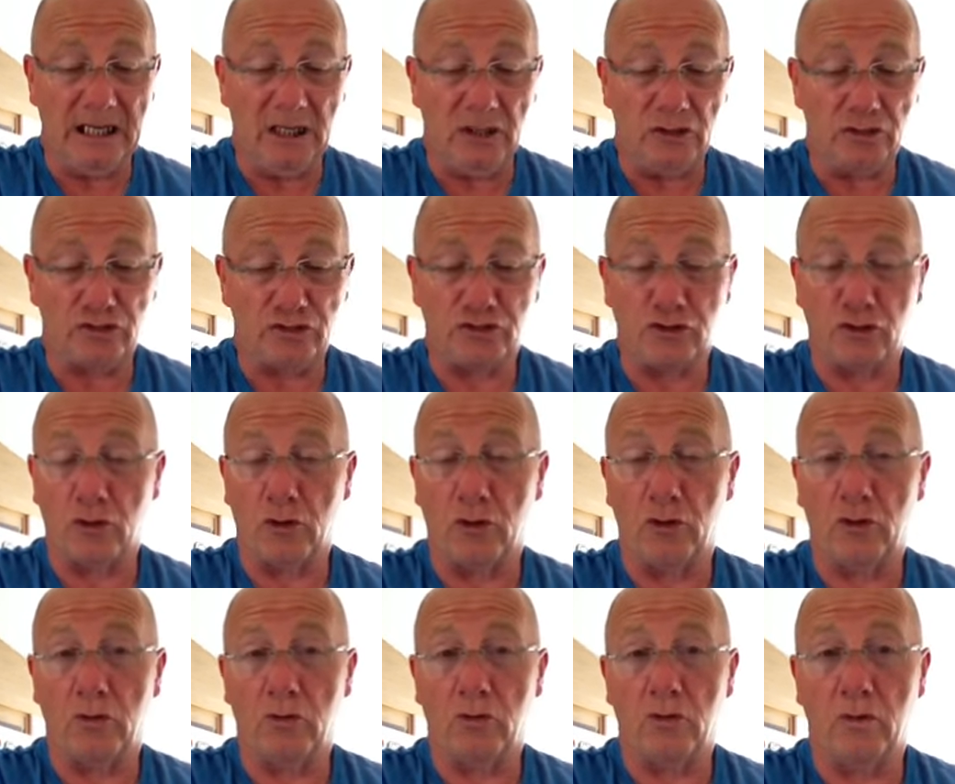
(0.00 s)

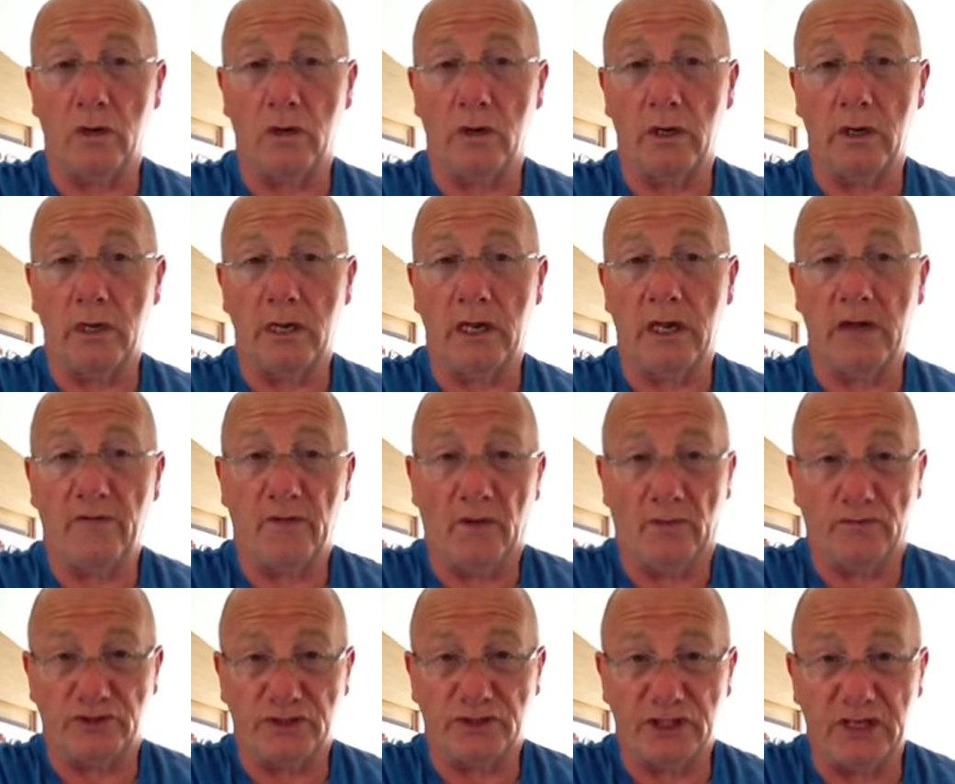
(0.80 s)
So if
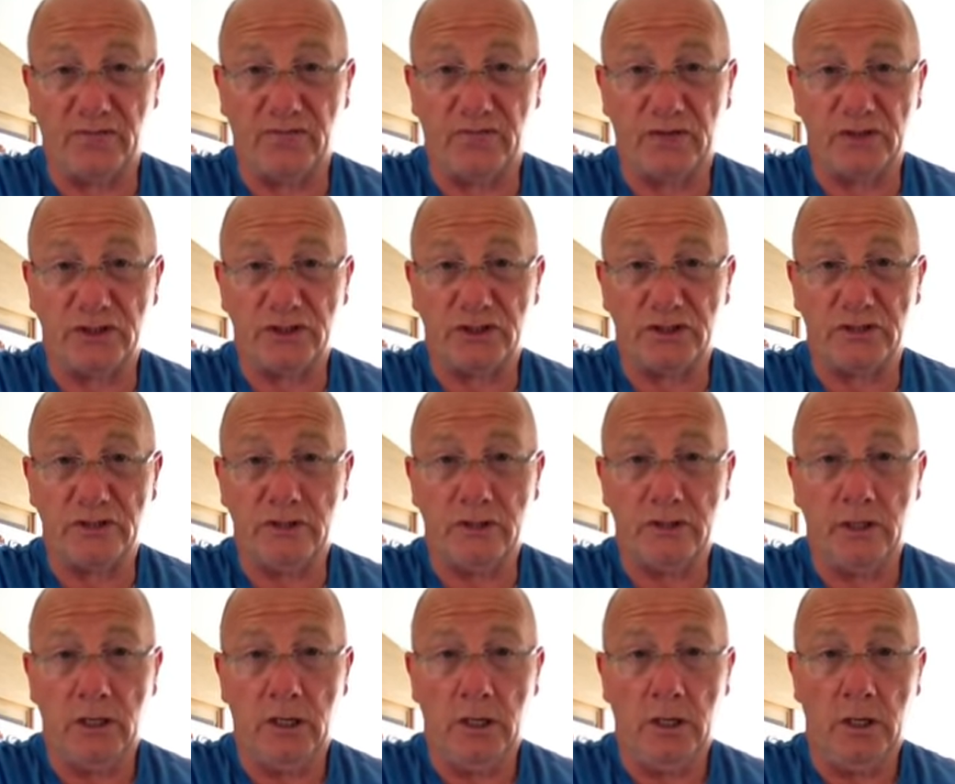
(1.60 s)
I'm zig fishing
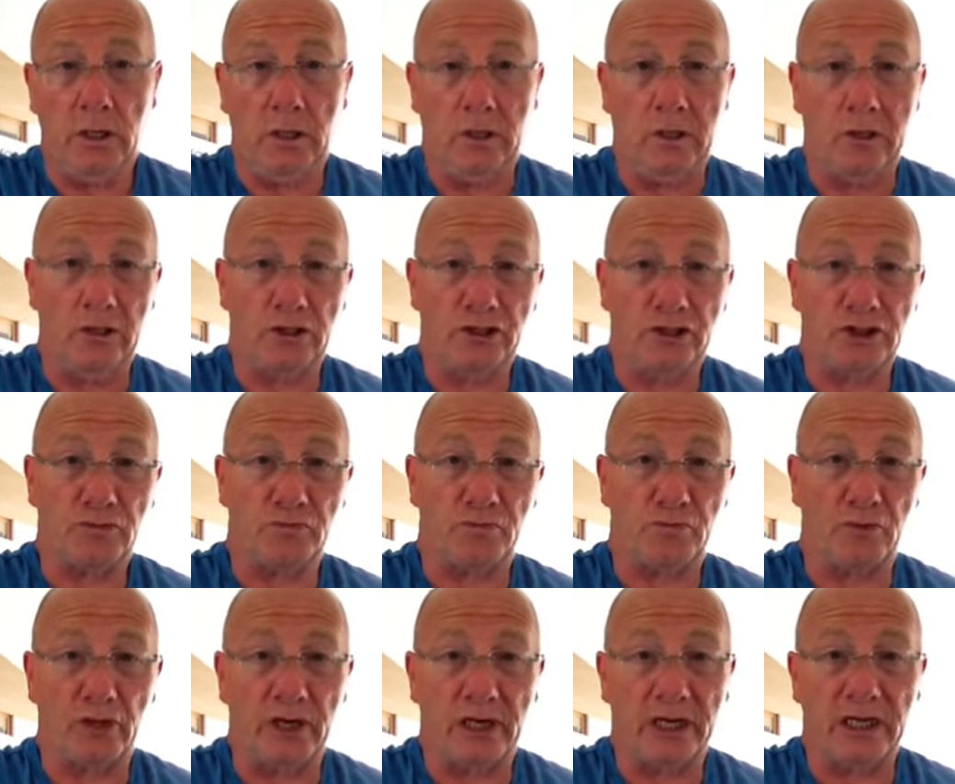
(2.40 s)
early
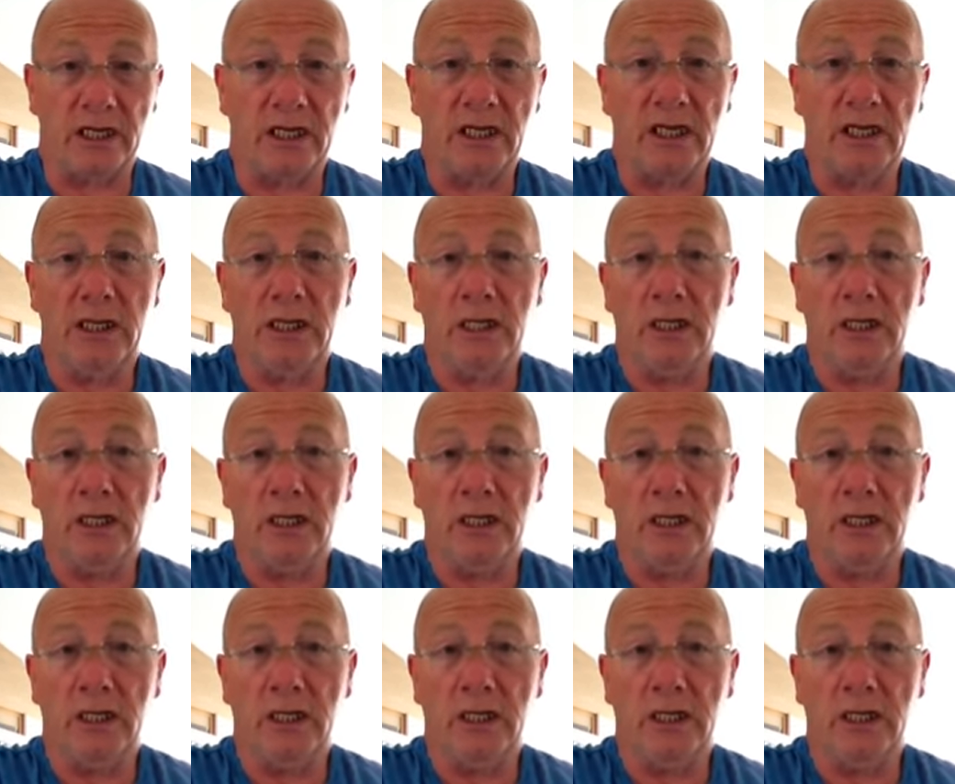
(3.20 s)
spring,